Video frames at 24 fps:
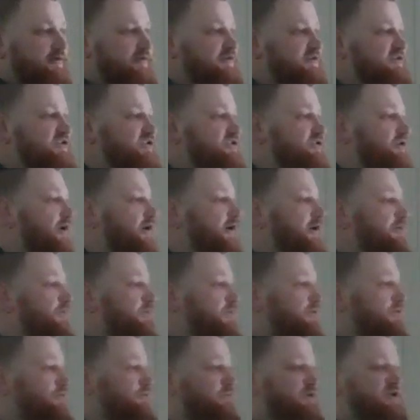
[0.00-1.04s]
It started
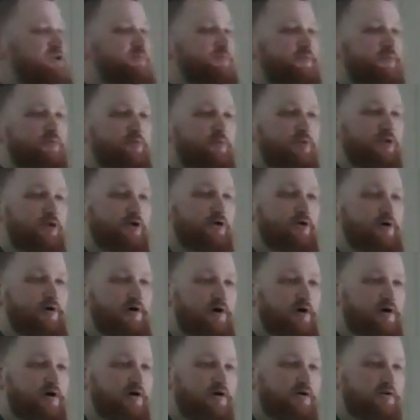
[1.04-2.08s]
with a whisper and with a
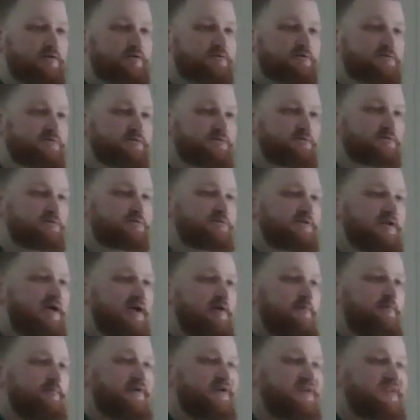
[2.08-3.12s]
call.
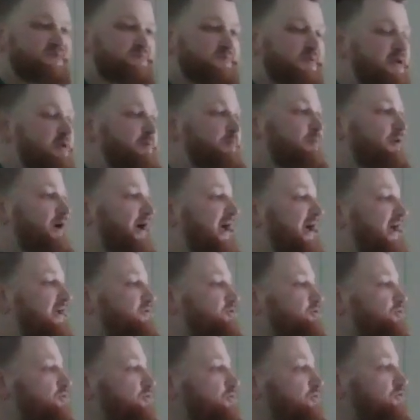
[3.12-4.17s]
But his people
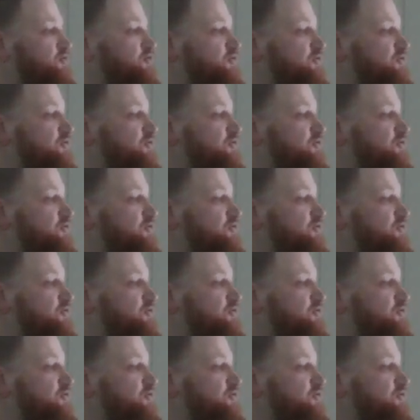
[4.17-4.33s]
had to